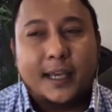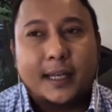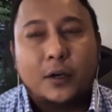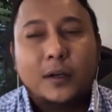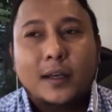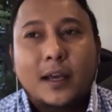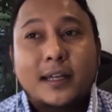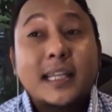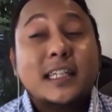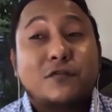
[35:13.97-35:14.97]
Okay, now
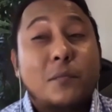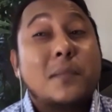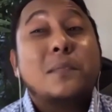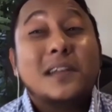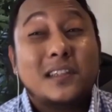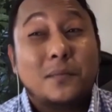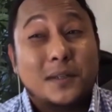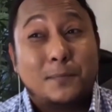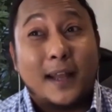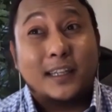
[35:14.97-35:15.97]
this is from a personal
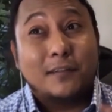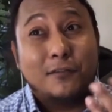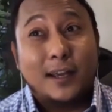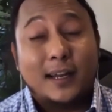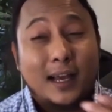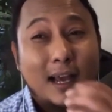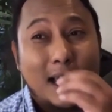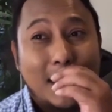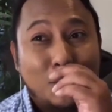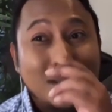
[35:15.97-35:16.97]
perspective, right?
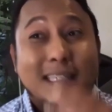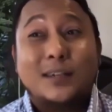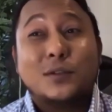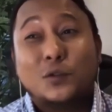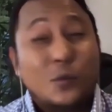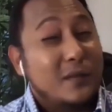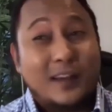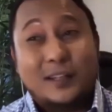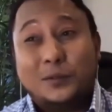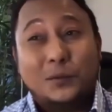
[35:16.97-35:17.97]
I don't sell Zoom, if
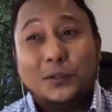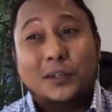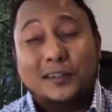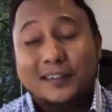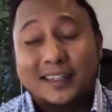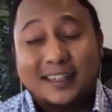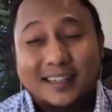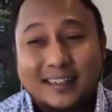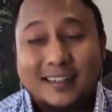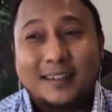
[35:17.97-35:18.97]
I told you all, right?
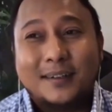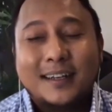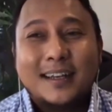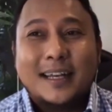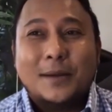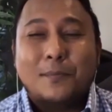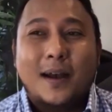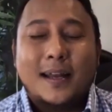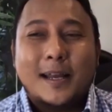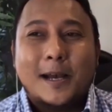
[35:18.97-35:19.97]

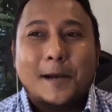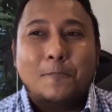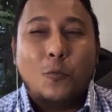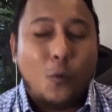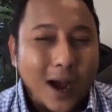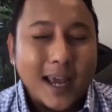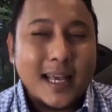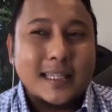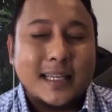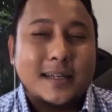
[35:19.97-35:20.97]
But why
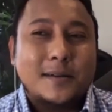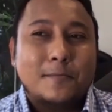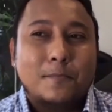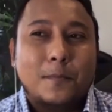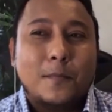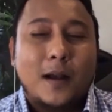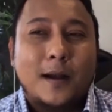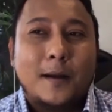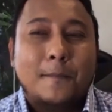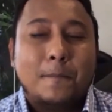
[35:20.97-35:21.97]
is it
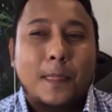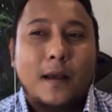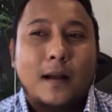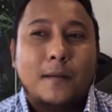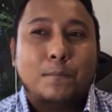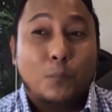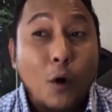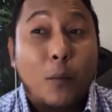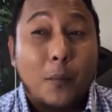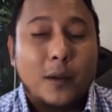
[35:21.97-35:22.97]

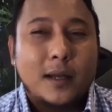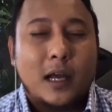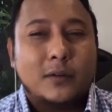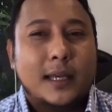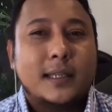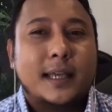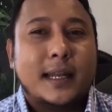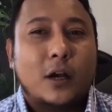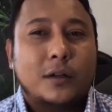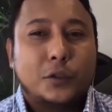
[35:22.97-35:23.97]
more popular nowadays?
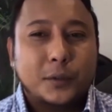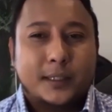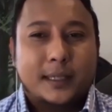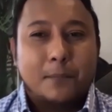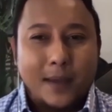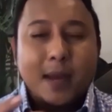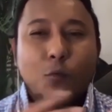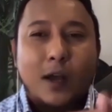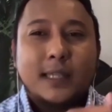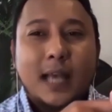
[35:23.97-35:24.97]
Okay, now so the
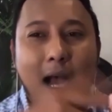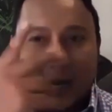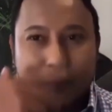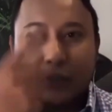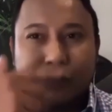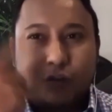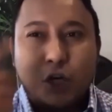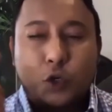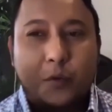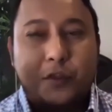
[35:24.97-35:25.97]
main ones are, let me just
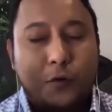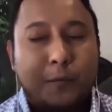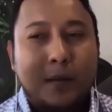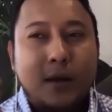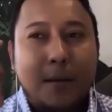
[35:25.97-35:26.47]
run through with you.